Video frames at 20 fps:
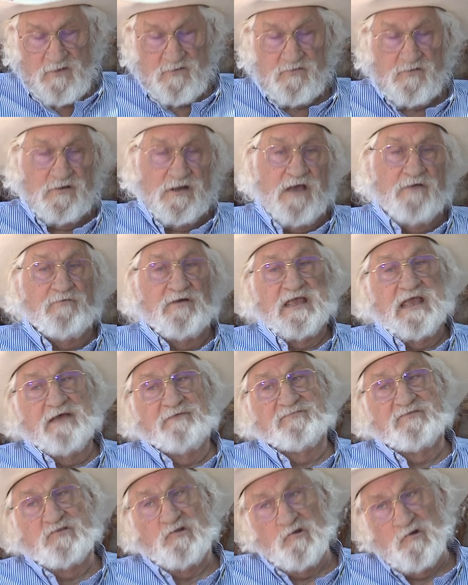So now we
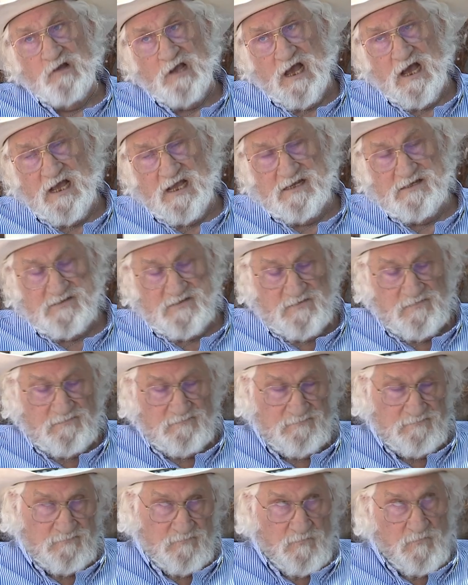have two guys,
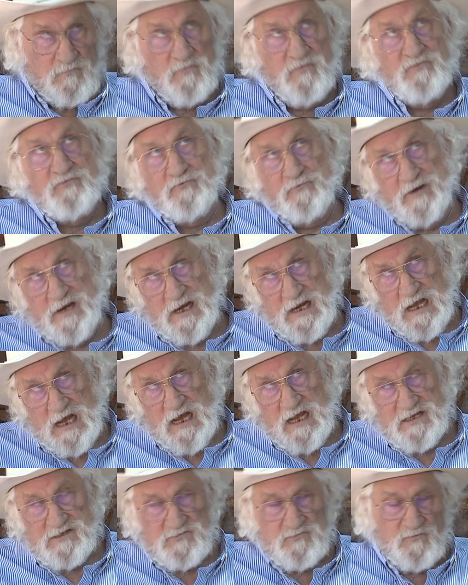three
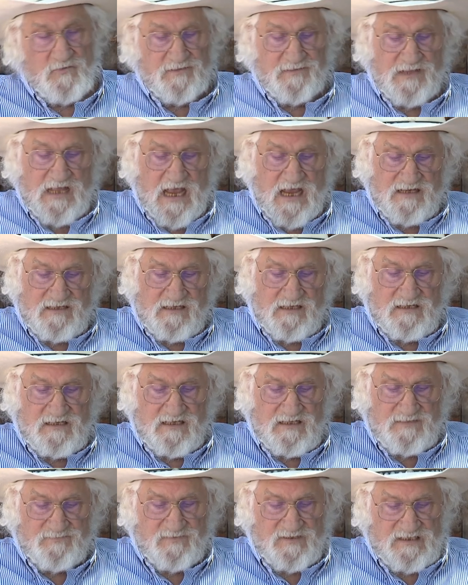guys with nasty
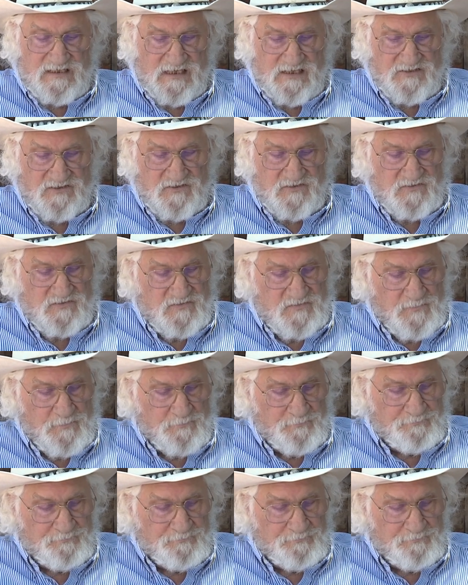dispositions.